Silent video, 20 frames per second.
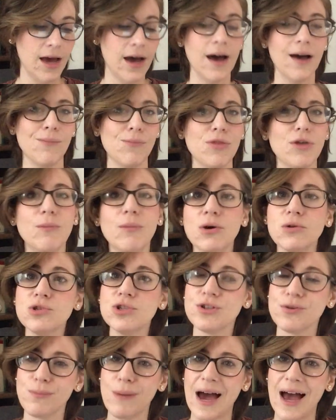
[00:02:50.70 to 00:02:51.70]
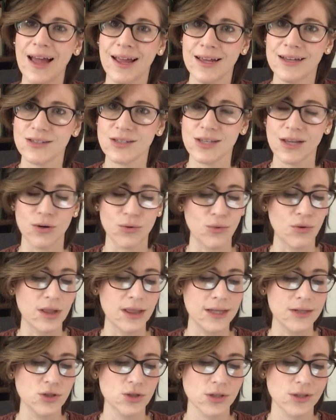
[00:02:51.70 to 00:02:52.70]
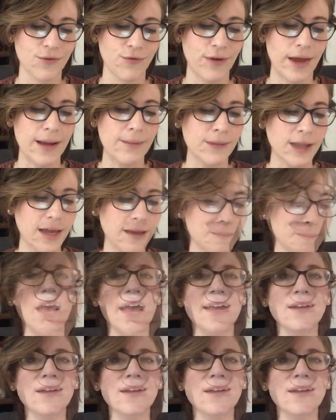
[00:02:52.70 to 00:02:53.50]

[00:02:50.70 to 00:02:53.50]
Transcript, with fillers: um, the most pious in a religious family.